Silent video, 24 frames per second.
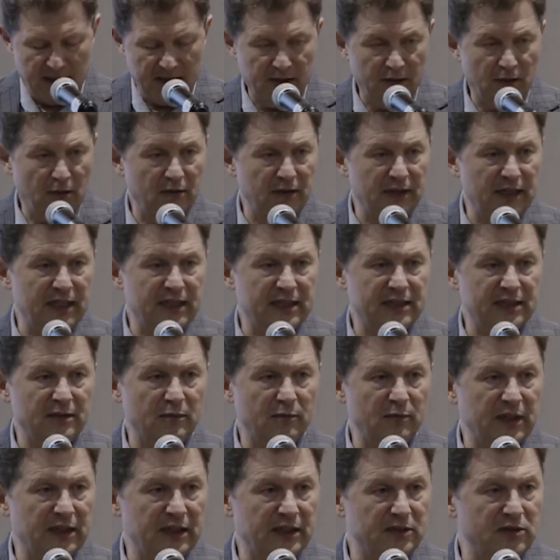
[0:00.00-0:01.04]
No less,
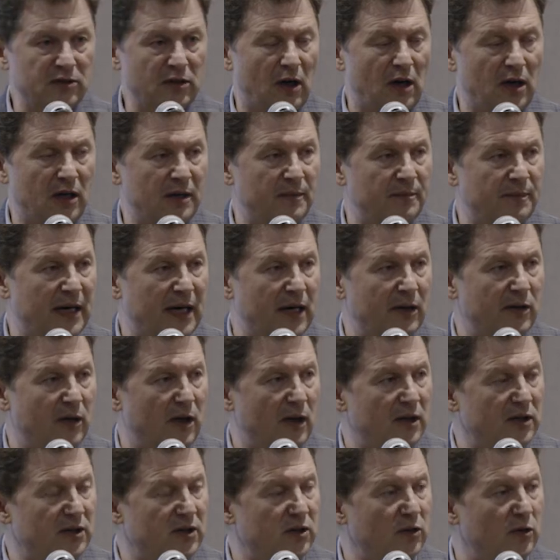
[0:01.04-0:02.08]
we can talk about
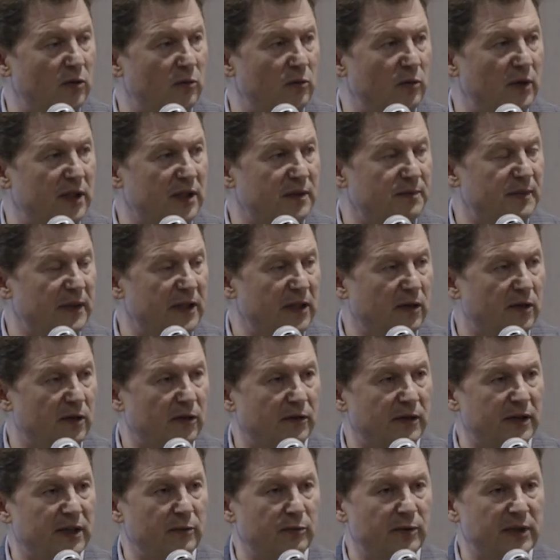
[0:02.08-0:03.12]
also what has been
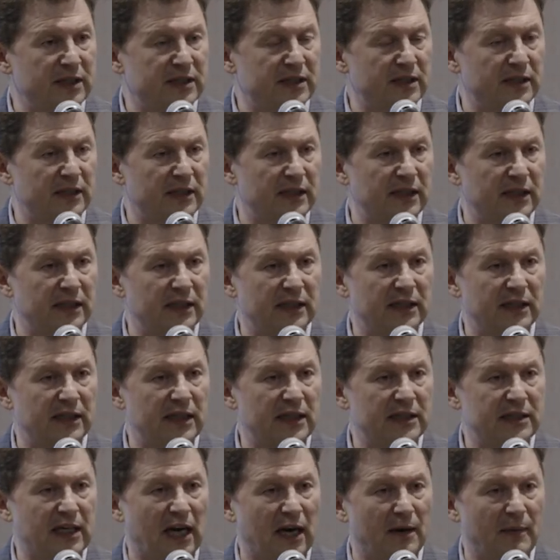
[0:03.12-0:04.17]
occurring recently in
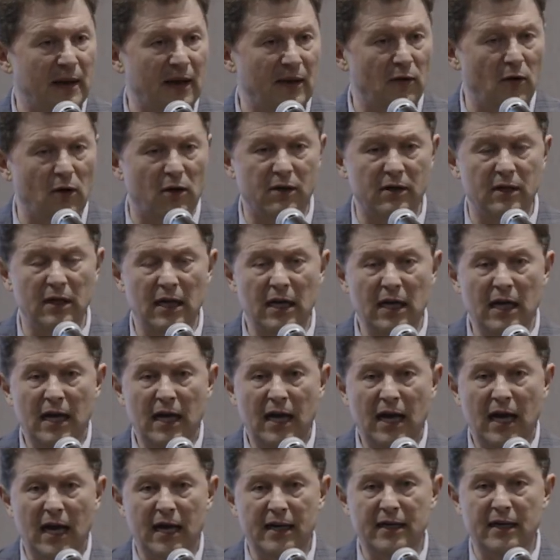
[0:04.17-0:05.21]
El Salvador
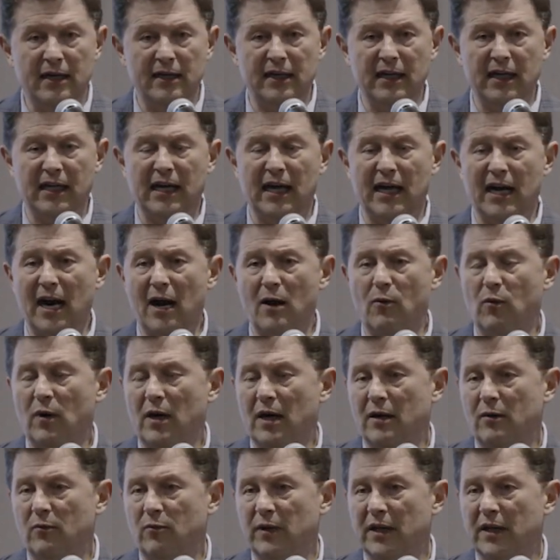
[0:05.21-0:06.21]
and in Nicaragua.